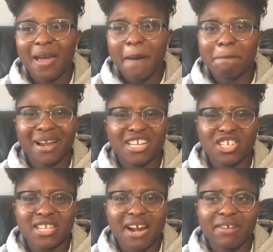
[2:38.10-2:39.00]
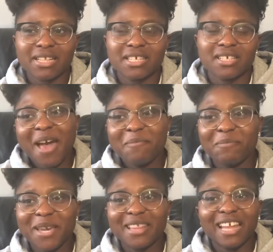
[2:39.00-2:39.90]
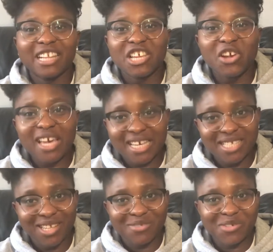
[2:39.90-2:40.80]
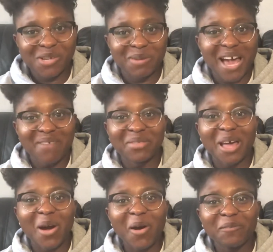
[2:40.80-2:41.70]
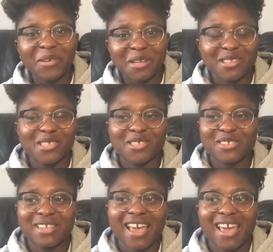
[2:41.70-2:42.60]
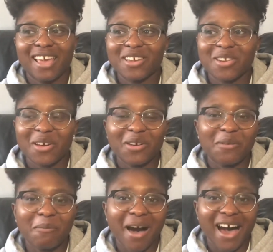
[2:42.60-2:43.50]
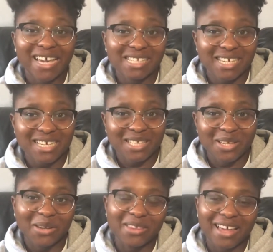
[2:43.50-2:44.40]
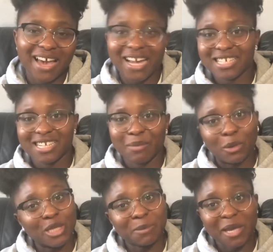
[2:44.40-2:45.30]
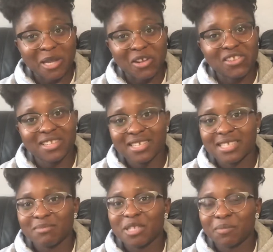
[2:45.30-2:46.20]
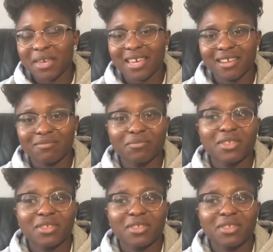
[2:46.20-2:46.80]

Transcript: managing directors, being like the youngest in the room and having that confidence to say, you know, my ideas and know that actually I'm not speaking nonsense, I'm speaking